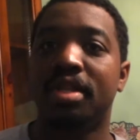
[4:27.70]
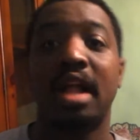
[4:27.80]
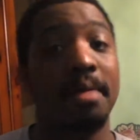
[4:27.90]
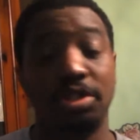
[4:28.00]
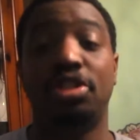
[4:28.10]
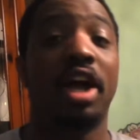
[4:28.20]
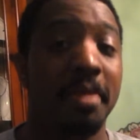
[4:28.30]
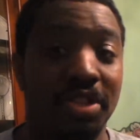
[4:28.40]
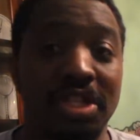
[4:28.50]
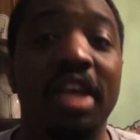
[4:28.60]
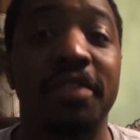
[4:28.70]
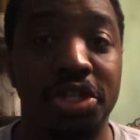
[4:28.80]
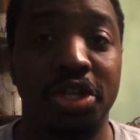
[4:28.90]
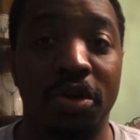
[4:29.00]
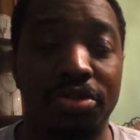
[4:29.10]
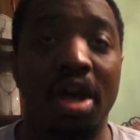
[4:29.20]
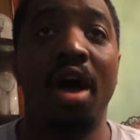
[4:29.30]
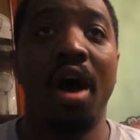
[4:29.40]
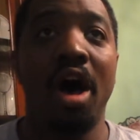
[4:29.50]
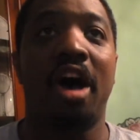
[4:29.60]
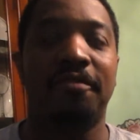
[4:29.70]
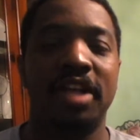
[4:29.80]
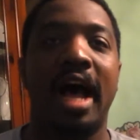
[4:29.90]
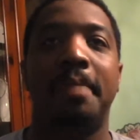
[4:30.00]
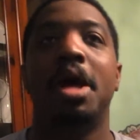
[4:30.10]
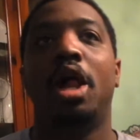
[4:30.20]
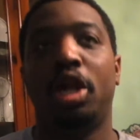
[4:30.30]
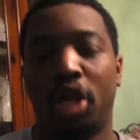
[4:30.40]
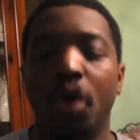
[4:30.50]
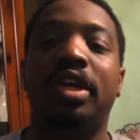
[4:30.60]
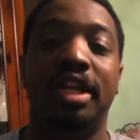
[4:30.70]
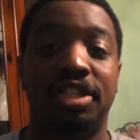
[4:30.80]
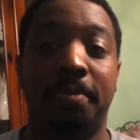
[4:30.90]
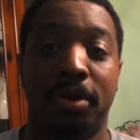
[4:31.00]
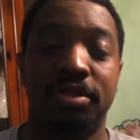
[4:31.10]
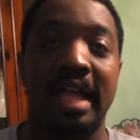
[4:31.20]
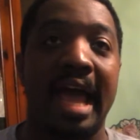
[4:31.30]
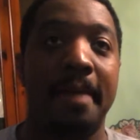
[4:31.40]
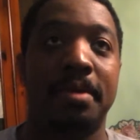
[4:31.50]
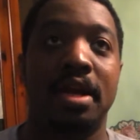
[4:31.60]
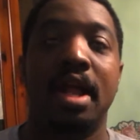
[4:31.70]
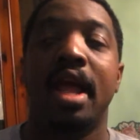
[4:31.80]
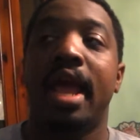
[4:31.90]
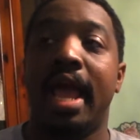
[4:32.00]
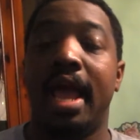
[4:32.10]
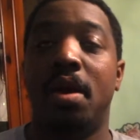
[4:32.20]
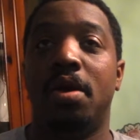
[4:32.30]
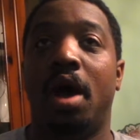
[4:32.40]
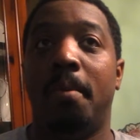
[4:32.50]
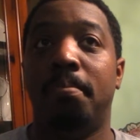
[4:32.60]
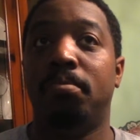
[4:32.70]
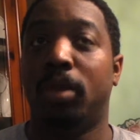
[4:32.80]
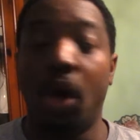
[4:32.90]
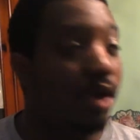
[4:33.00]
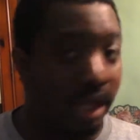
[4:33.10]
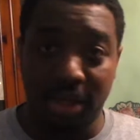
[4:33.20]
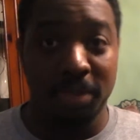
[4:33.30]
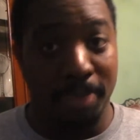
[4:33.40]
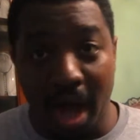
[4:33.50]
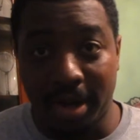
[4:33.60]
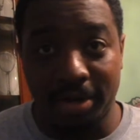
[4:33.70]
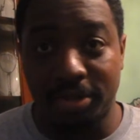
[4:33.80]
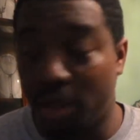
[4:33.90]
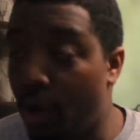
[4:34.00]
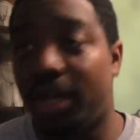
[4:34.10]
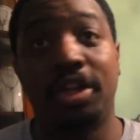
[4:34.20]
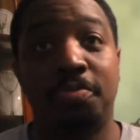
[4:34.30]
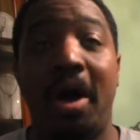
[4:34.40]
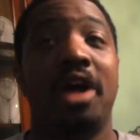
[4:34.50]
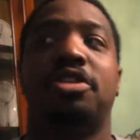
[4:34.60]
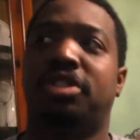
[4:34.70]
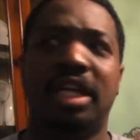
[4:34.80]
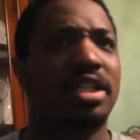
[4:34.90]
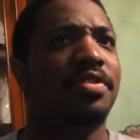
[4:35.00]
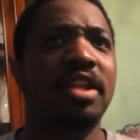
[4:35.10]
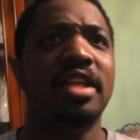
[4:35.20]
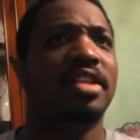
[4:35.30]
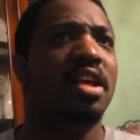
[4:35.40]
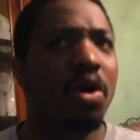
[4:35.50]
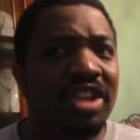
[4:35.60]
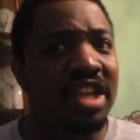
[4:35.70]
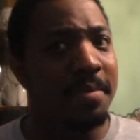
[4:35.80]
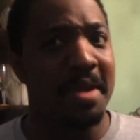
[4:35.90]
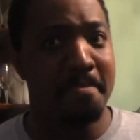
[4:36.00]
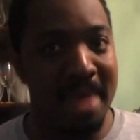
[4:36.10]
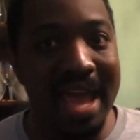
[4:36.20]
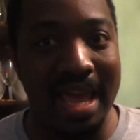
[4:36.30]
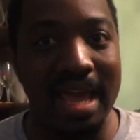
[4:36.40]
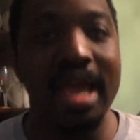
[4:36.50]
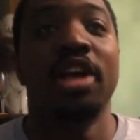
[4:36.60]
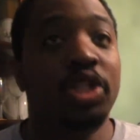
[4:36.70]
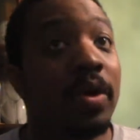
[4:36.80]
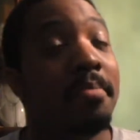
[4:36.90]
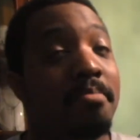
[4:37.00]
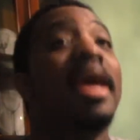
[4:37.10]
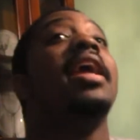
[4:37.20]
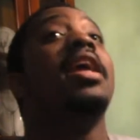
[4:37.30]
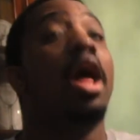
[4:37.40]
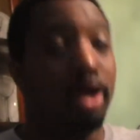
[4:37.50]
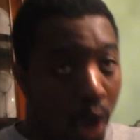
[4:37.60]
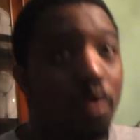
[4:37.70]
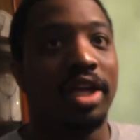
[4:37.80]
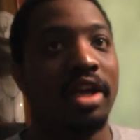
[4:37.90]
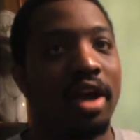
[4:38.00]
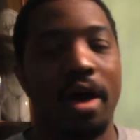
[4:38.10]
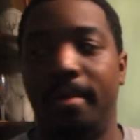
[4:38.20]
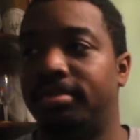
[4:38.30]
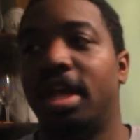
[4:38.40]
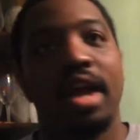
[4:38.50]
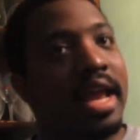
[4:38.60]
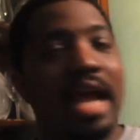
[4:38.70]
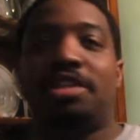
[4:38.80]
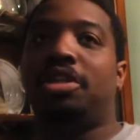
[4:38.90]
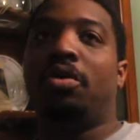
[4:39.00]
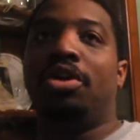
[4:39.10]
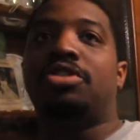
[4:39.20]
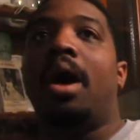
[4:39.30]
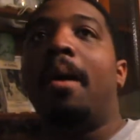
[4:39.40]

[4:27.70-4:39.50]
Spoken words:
I'm just talking about the TV shows off top. Loki's supposed to happen, and Loki looks bonkers. I think they say Loki's coming in May. So in May, Loki comes, and that show looks